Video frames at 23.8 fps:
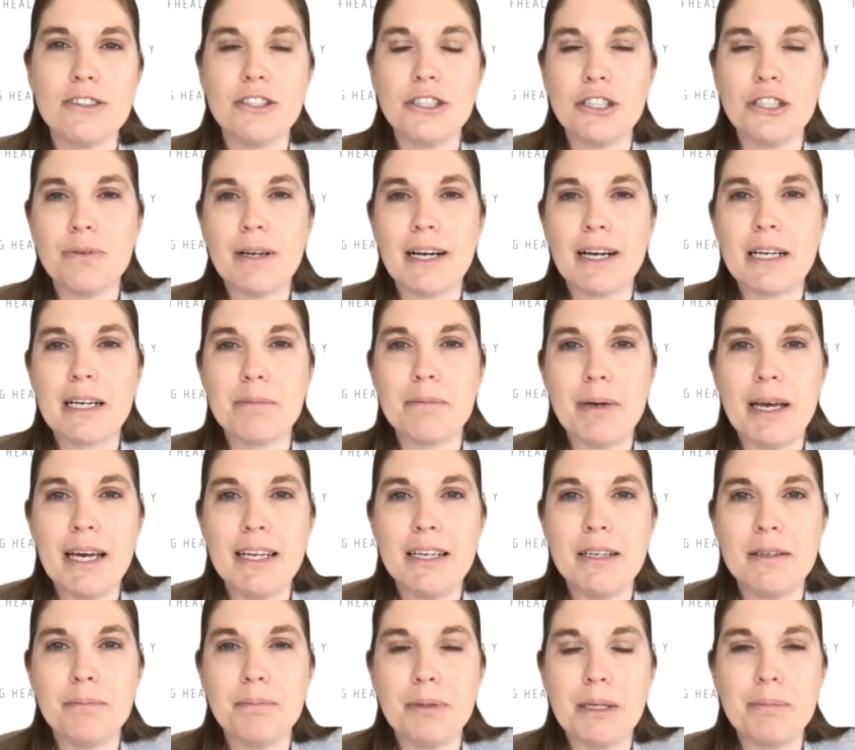do you
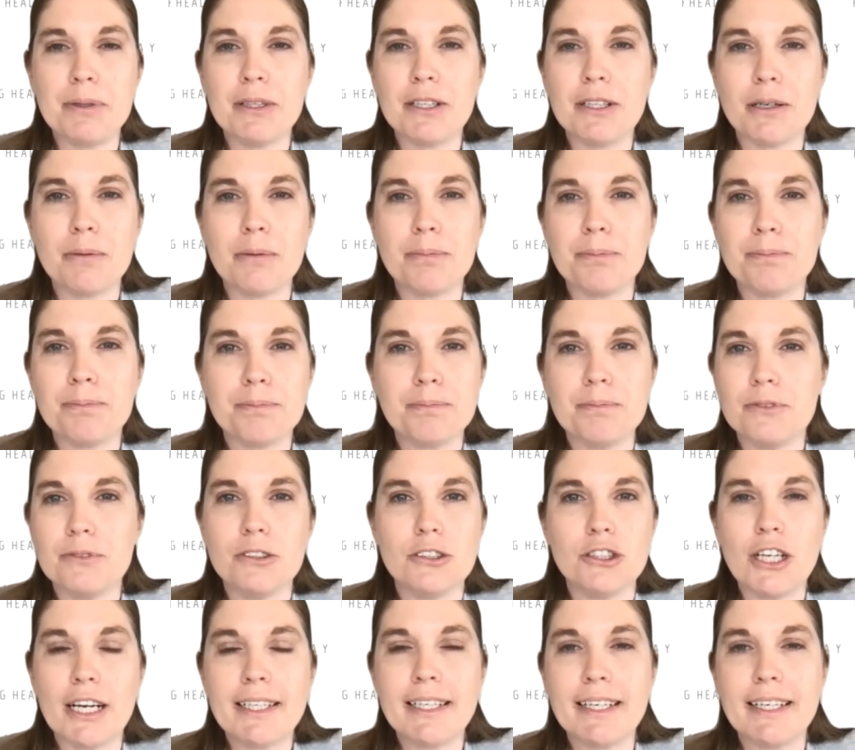recommend people are
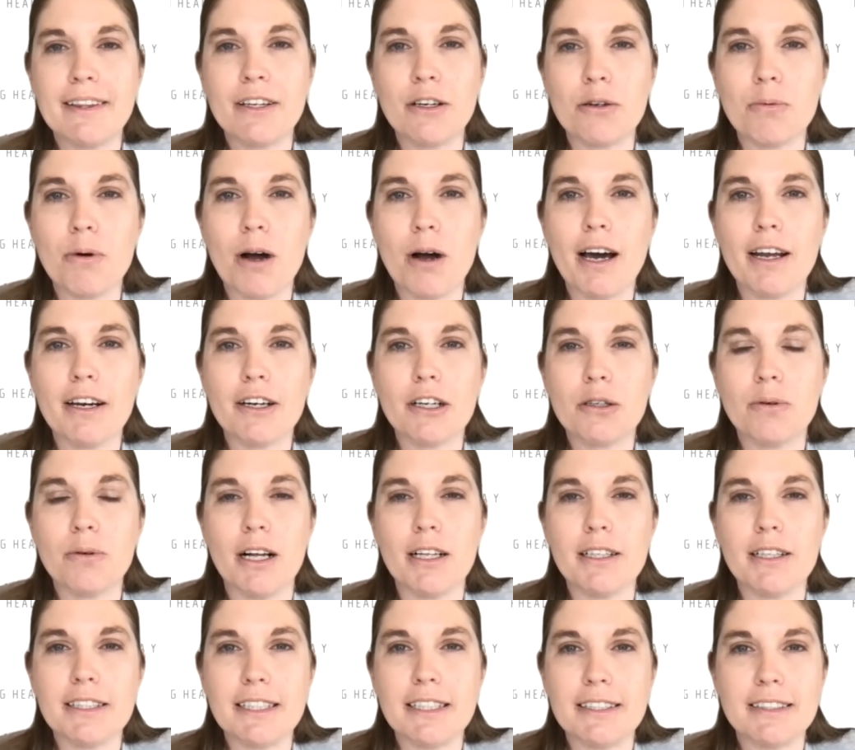checking their water
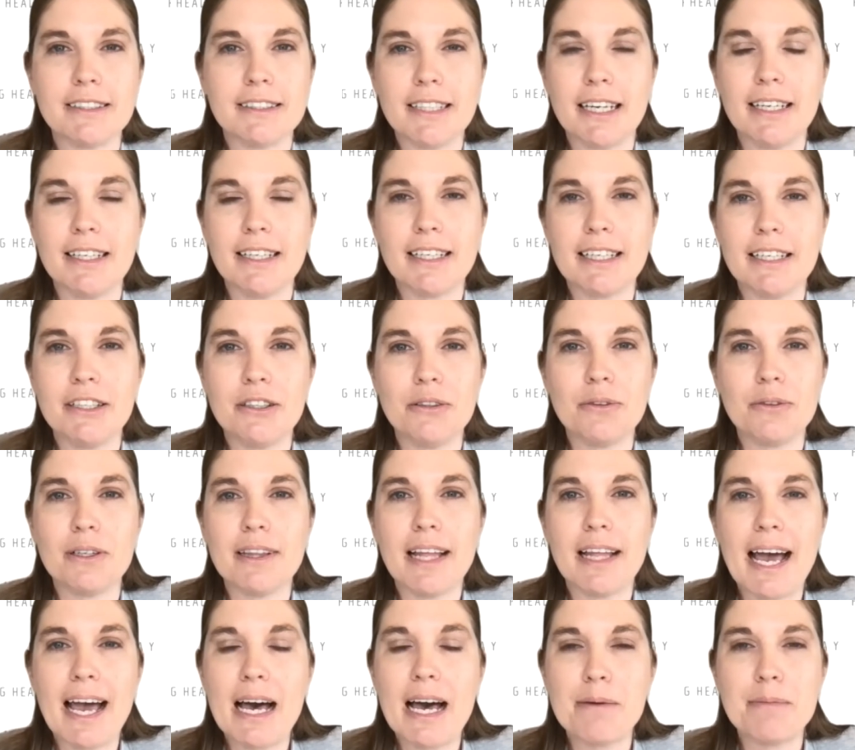quality and sending it into a
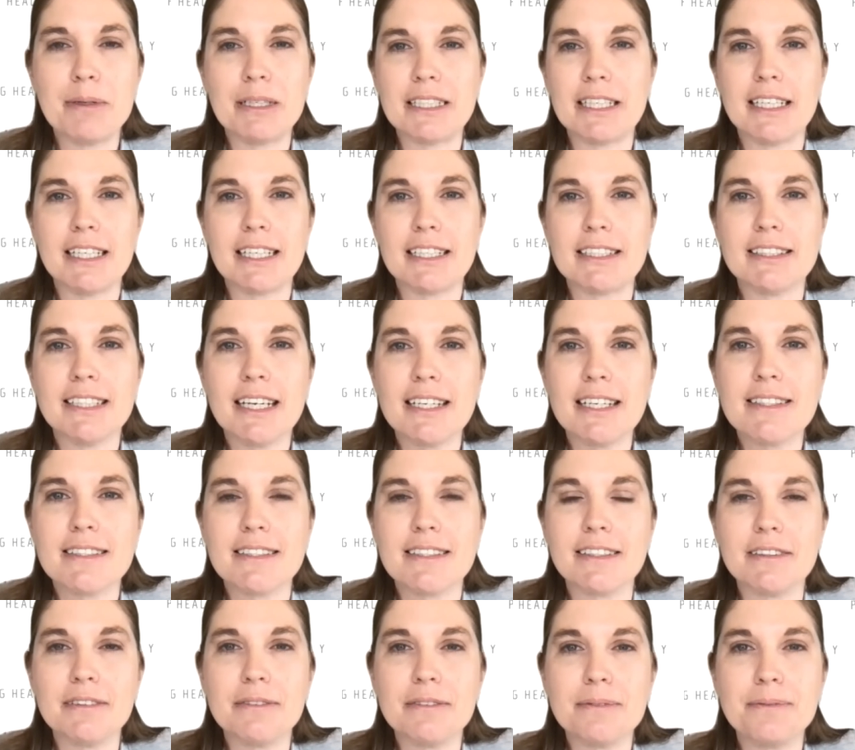lab and getting it
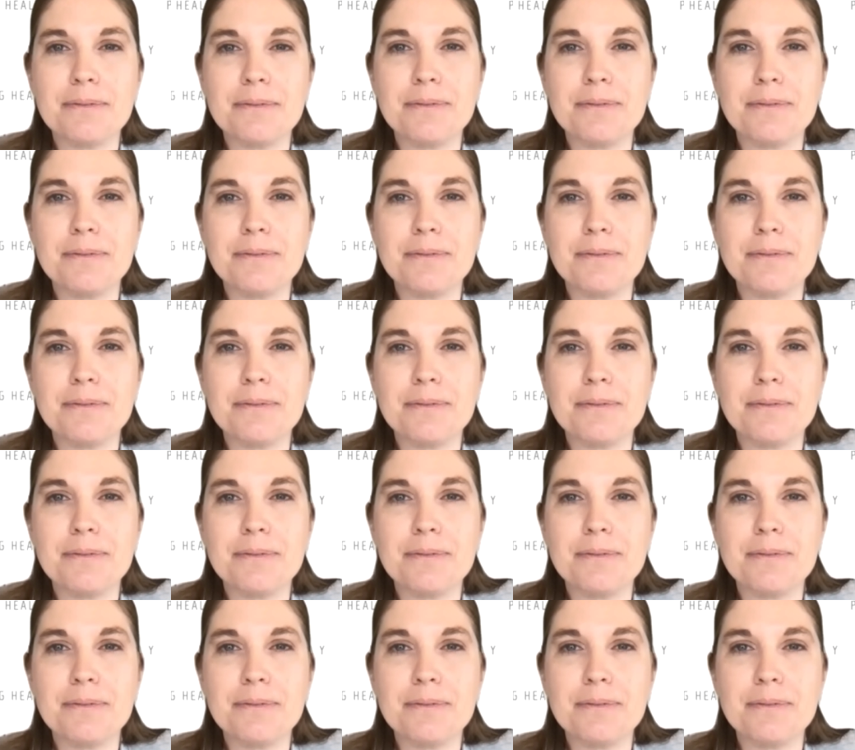tested?